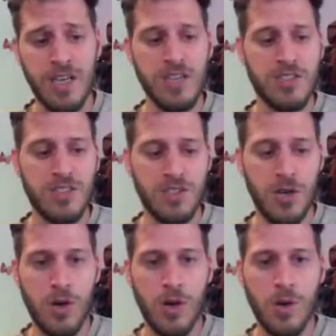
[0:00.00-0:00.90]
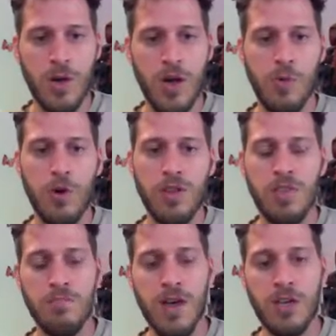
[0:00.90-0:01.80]
So I want
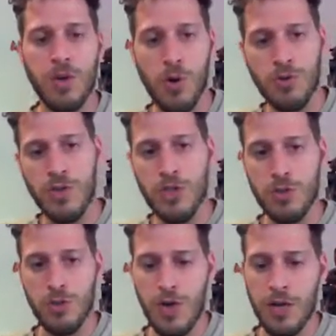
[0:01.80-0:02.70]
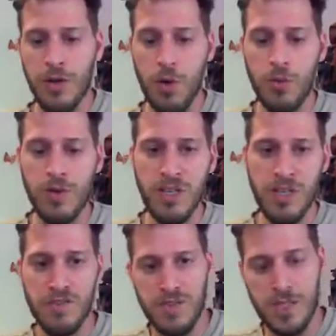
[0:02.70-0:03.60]
my code to run only if
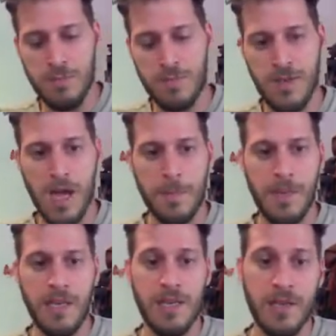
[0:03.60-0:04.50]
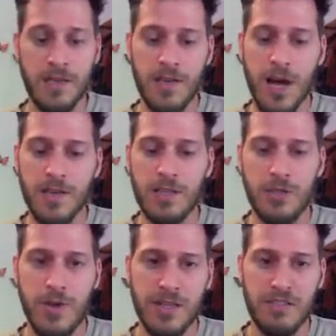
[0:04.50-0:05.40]
I'm in
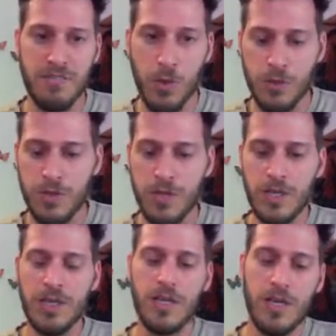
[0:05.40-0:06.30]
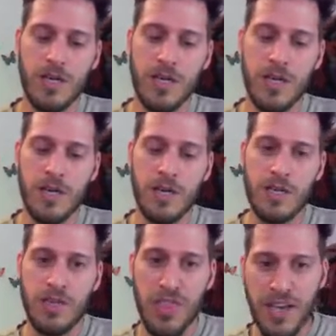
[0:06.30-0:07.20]
non-interactive mode.
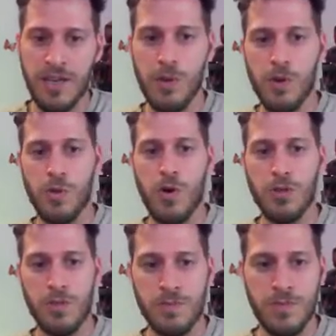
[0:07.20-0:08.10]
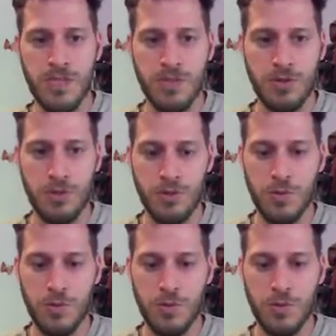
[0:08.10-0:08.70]
Then I will want me to